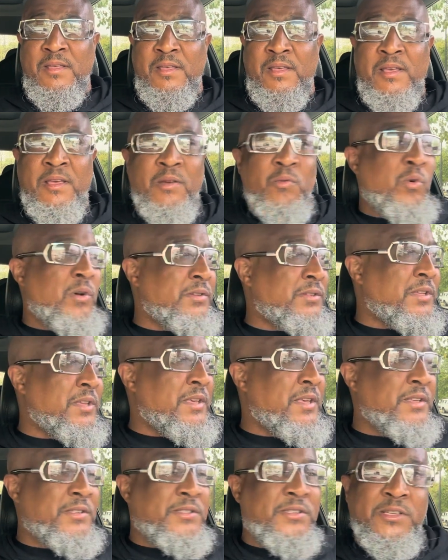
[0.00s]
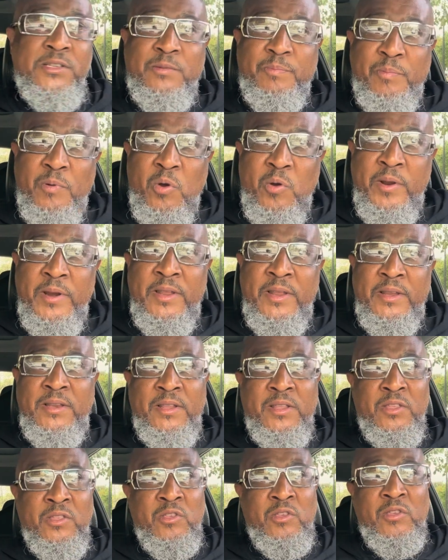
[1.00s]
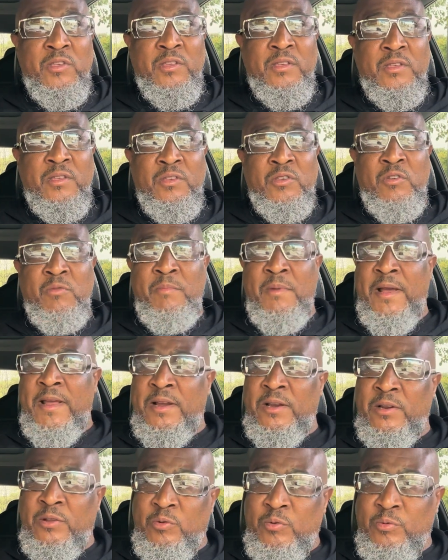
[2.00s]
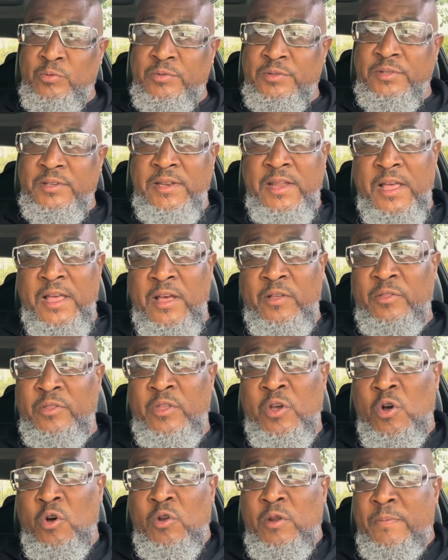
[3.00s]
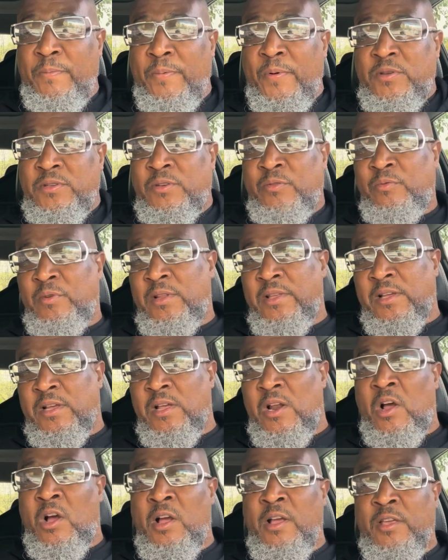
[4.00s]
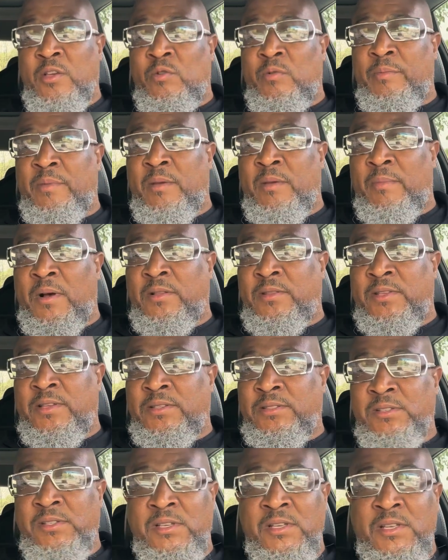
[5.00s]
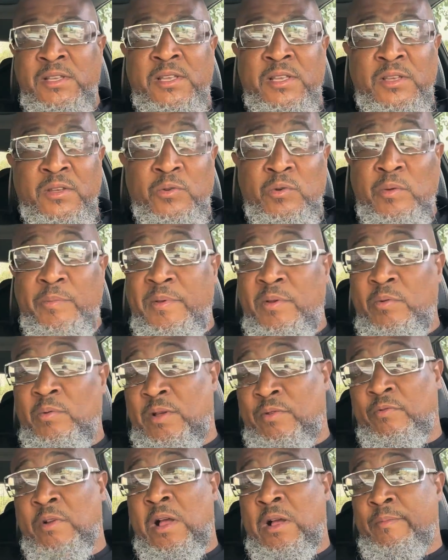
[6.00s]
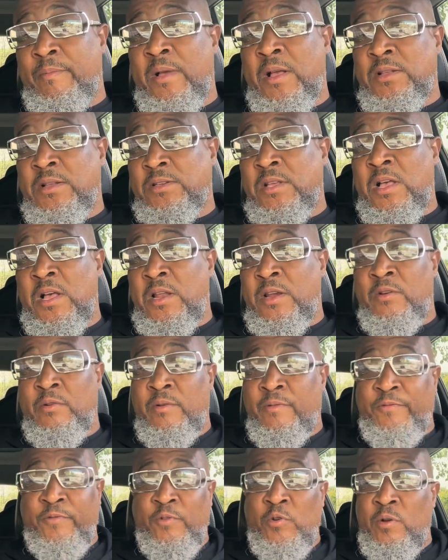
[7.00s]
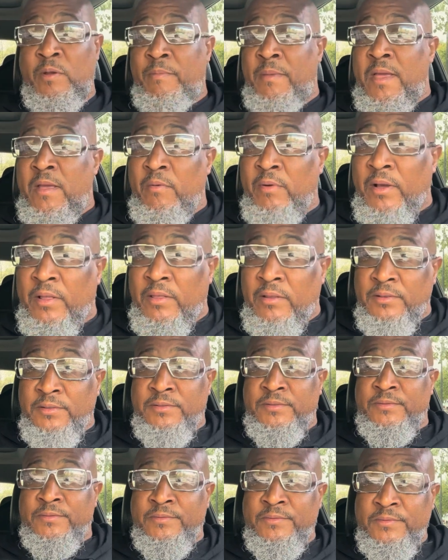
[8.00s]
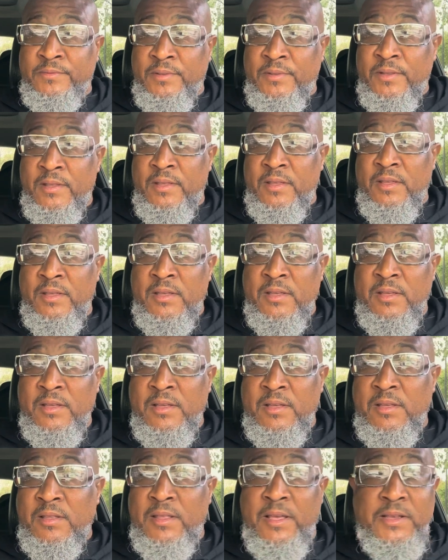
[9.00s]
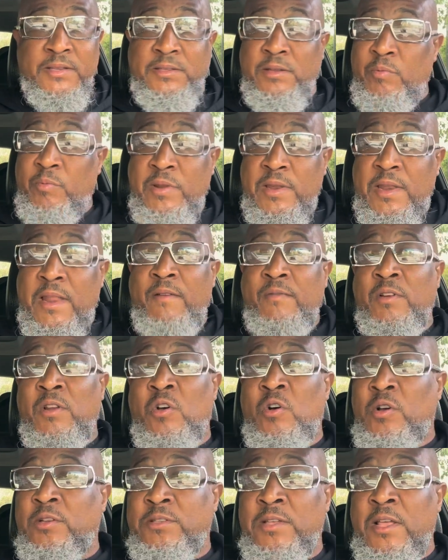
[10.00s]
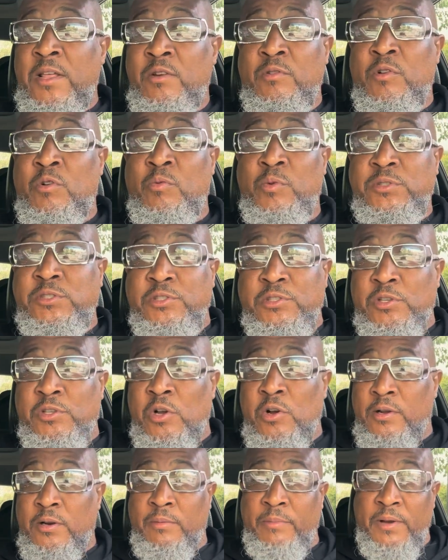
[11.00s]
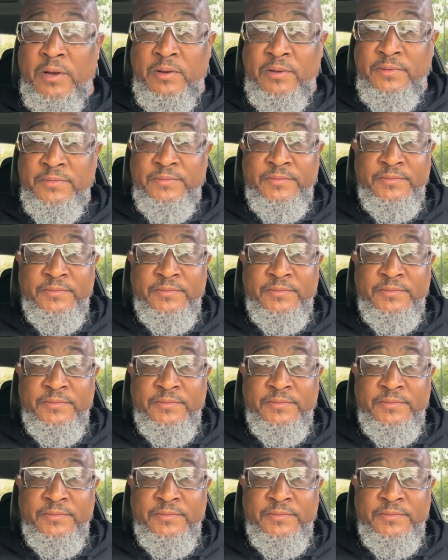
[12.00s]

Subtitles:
And once it gets exploited, you might lose. Now, the only person that really could argue with me about this would be what? Rock Marciano and Floyd Mayweather. They said, we never lost. I don't know what you're talking about.